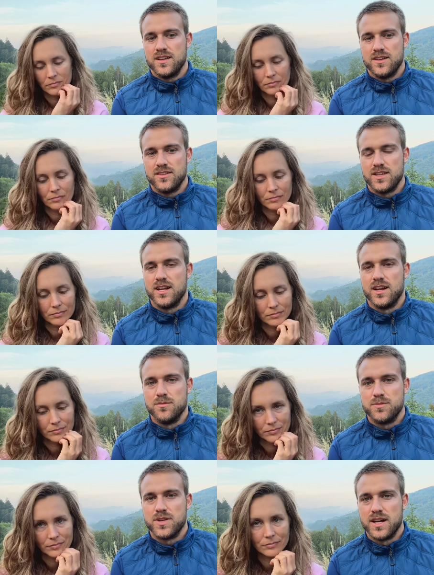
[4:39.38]
Speaker 1: that
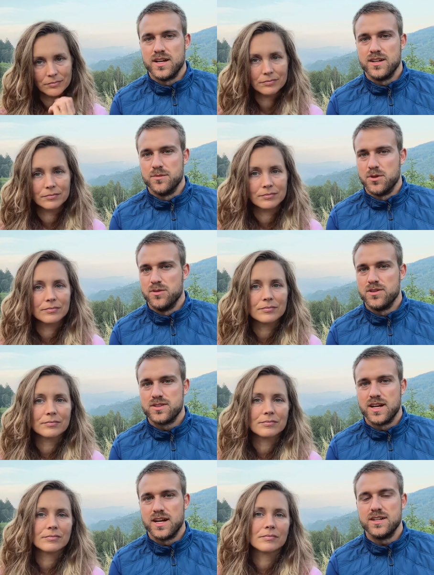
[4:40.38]
i'm tired i'm always
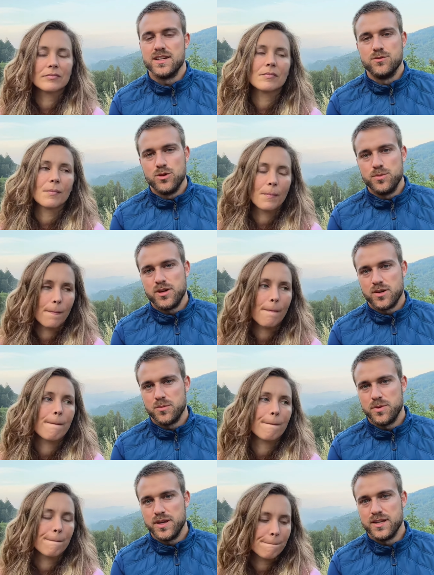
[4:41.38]
tired it will become a
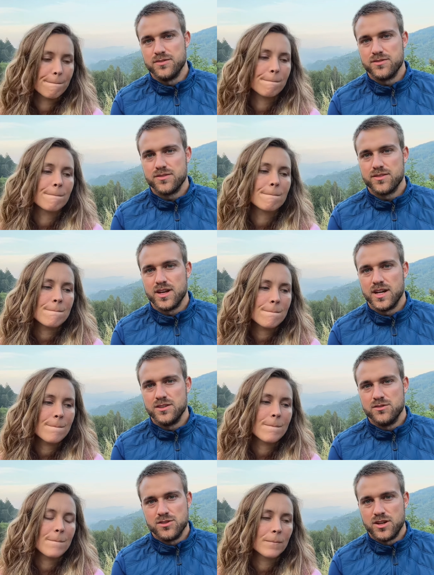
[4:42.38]
belief and you
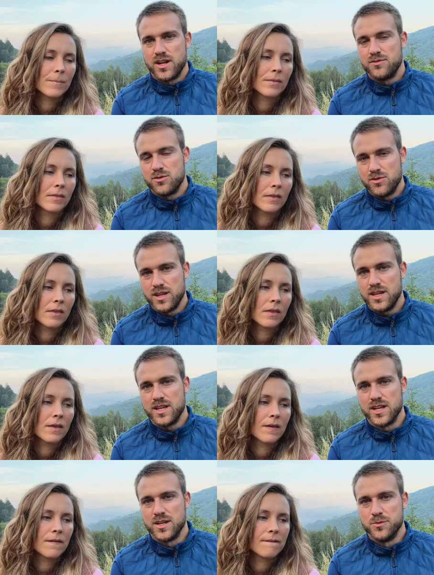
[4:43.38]
will not have to think it
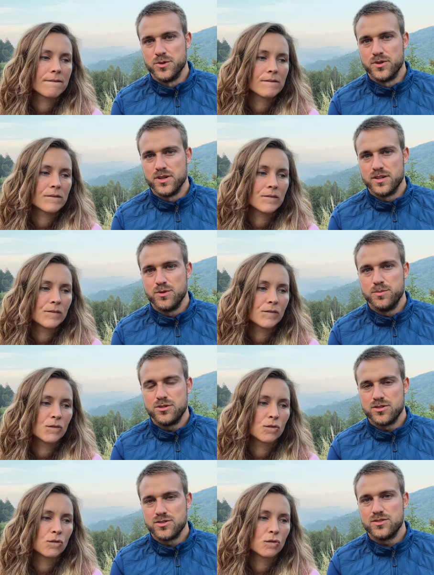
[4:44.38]
anymore it will be
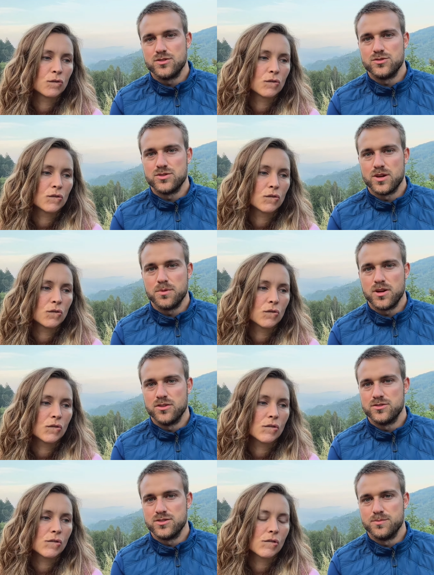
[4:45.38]
just your
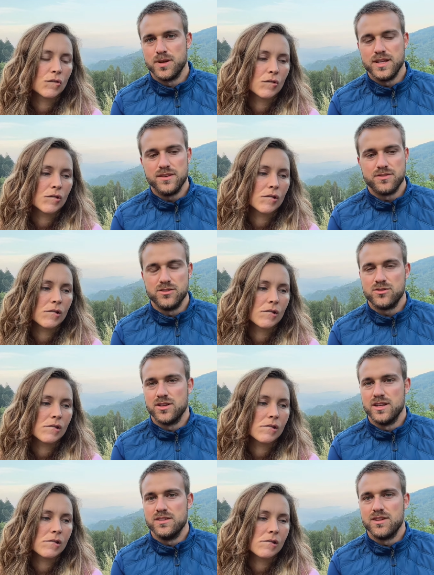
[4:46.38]
subconscious belief and you
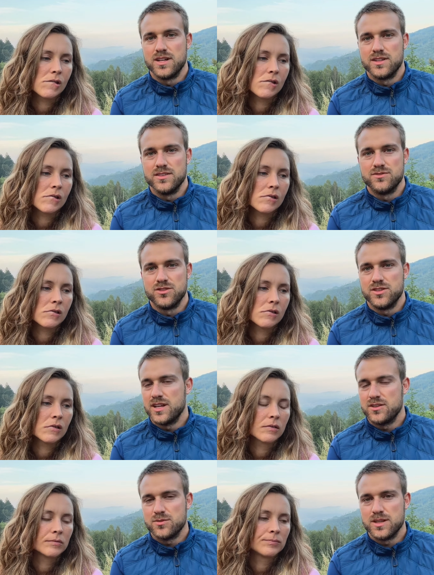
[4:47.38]
can live like this for
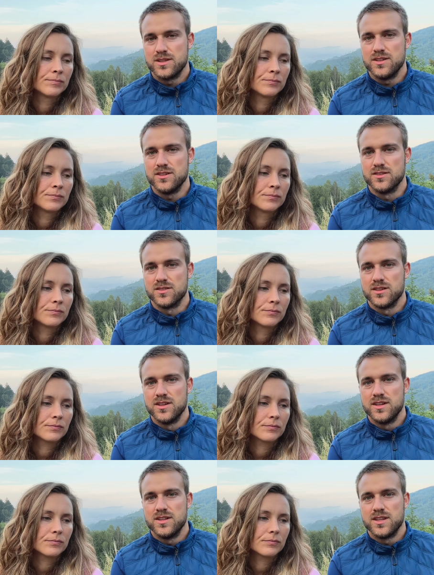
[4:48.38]
10 20 years
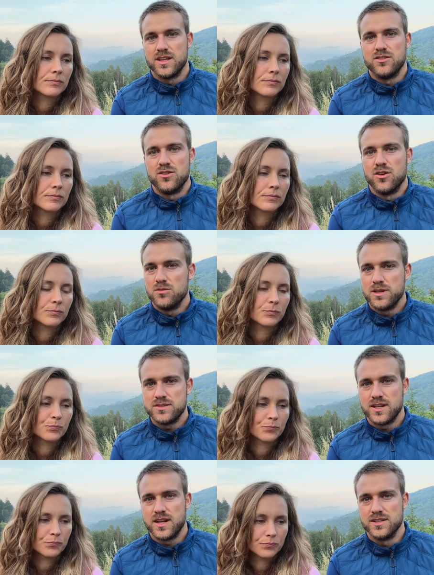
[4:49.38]
that you're always
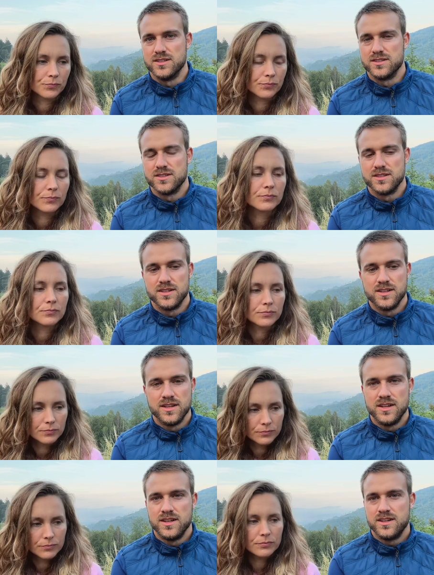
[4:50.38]
tired.
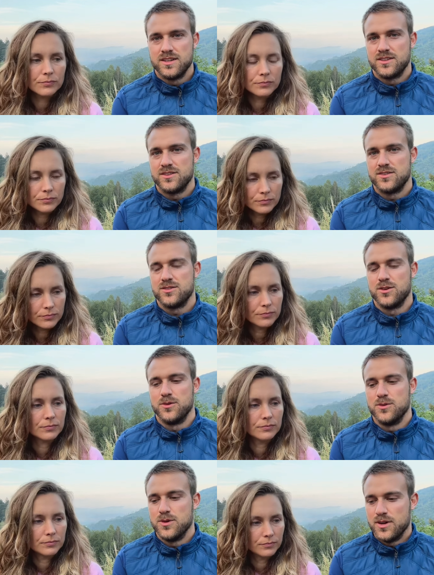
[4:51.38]

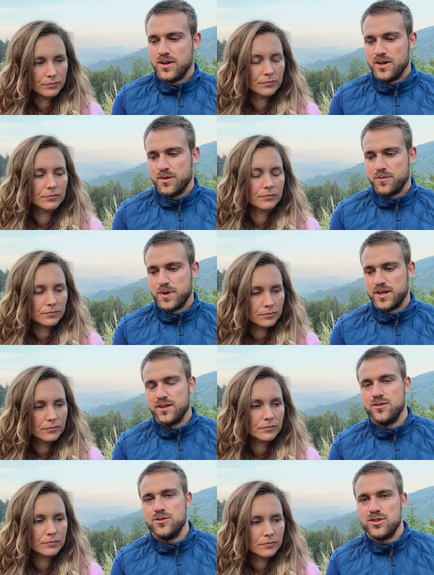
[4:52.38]
So, but it
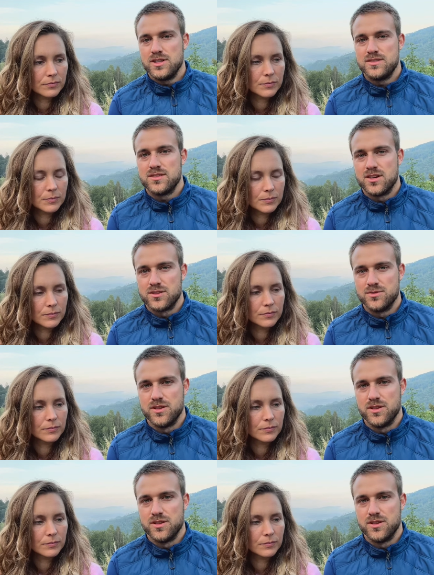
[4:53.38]
usually starts with a